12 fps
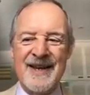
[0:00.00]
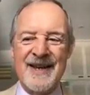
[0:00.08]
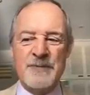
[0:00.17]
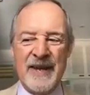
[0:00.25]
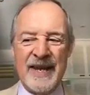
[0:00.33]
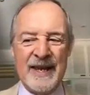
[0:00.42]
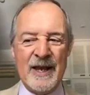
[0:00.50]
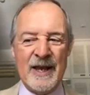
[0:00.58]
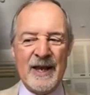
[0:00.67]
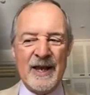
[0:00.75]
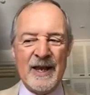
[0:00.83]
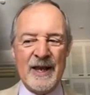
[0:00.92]
was picking
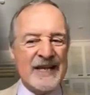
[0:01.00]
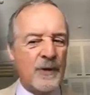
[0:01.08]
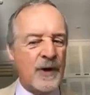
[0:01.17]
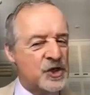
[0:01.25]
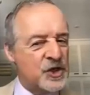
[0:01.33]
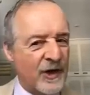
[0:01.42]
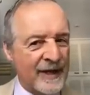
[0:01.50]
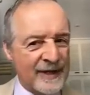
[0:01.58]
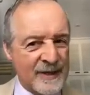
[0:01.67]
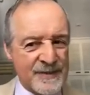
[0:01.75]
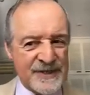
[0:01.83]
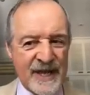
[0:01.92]
off anyone
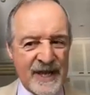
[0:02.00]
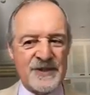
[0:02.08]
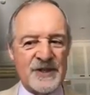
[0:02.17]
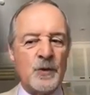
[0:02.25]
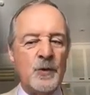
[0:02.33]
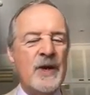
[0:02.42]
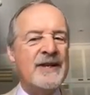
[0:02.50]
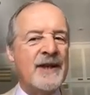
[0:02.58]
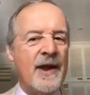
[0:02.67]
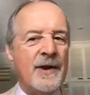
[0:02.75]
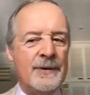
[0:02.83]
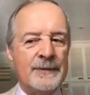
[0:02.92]
showing themselves at a
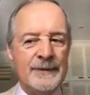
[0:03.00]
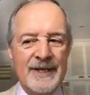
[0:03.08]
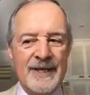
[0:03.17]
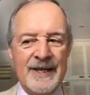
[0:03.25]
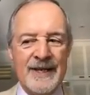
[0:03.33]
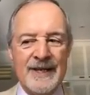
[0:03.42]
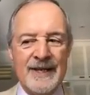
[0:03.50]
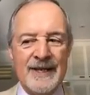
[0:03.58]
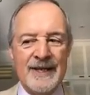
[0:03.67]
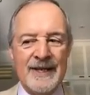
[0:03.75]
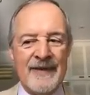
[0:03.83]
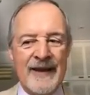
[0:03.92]
window.
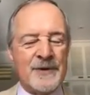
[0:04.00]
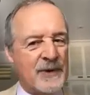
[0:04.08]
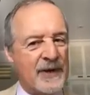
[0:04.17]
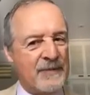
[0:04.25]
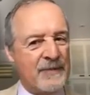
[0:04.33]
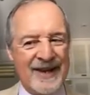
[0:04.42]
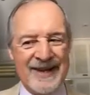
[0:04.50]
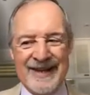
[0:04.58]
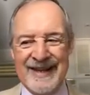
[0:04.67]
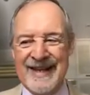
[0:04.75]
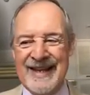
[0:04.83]
That was when my